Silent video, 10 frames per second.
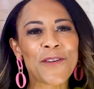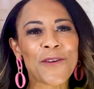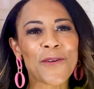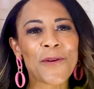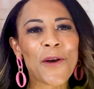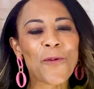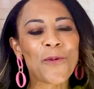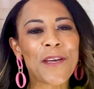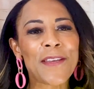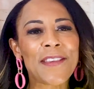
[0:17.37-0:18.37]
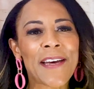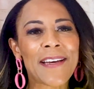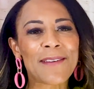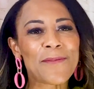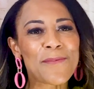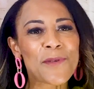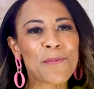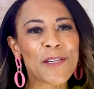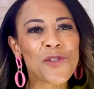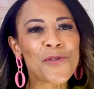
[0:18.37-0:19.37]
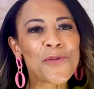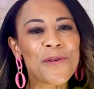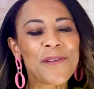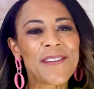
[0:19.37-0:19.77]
you with a special